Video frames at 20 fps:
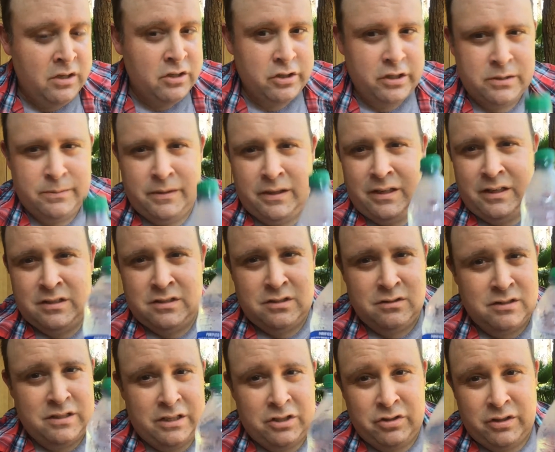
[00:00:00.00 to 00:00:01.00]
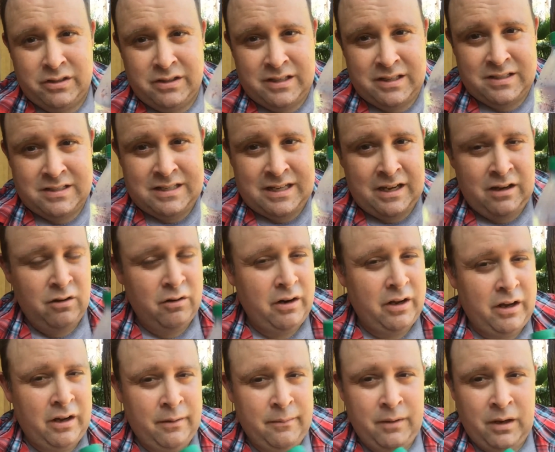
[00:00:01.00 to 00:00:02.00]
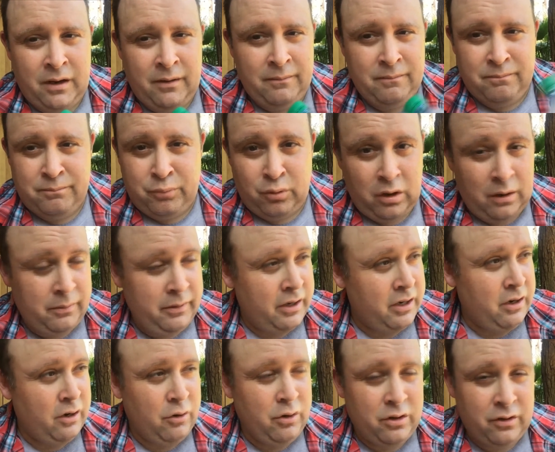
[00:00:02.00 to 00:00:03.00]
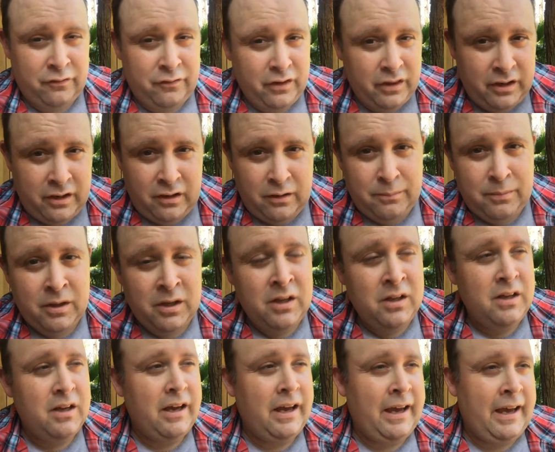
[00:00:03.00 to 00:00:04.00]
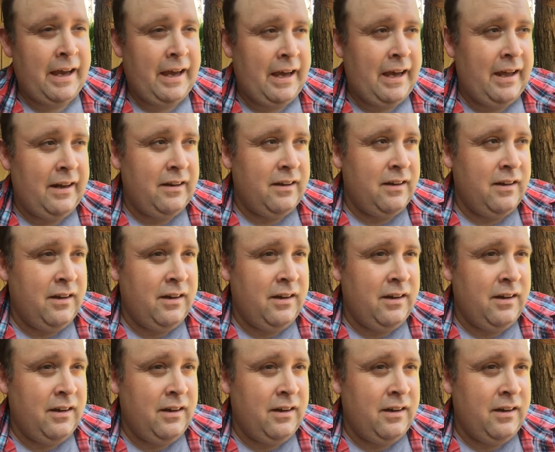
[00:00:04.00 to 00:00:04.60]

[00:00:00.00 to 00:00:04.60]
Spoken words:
Trust me, as soon as I drink this down, I'm probably gonna go either fill it up at